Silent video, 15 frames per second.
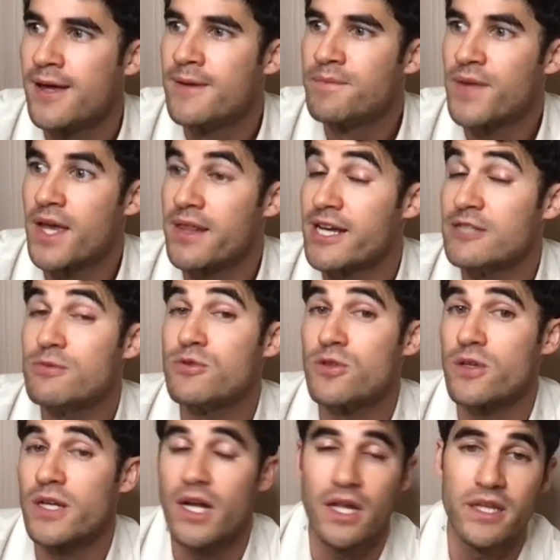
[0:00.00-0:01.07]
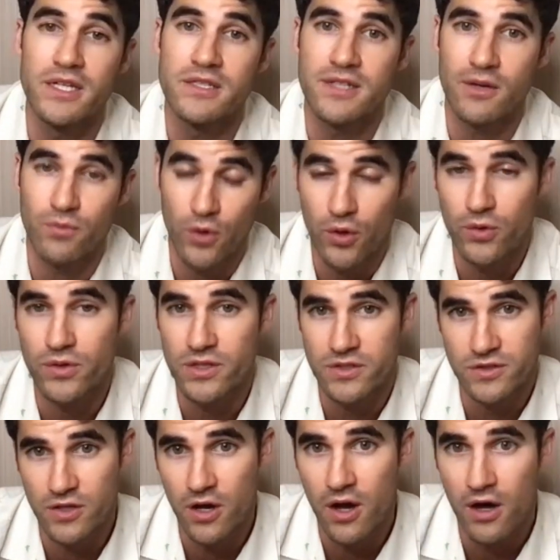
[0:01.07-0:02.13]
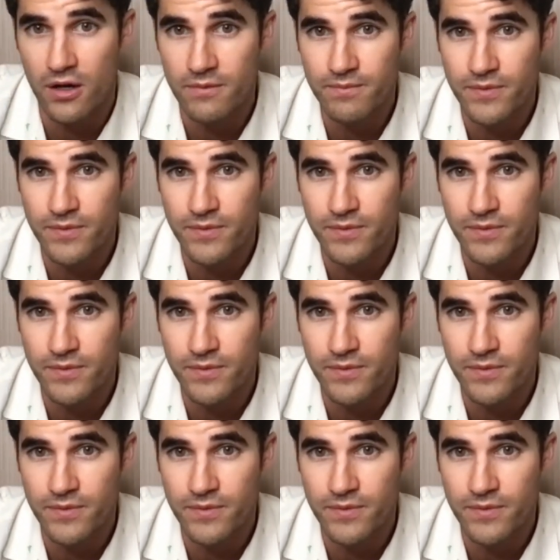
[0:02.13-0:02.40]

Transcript: And last but certainly not least, I wrote a song